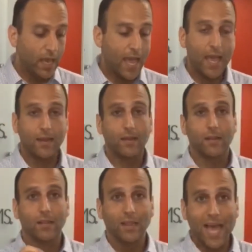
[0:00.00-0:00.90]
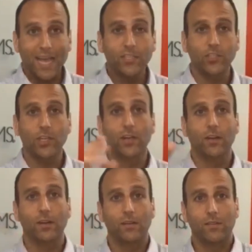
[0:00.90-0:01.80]
And last
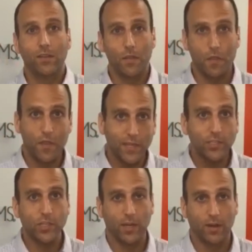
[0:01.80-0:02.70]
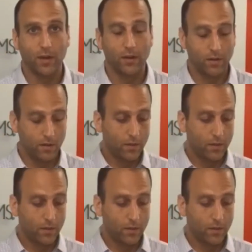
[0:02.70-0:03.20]
year to this year,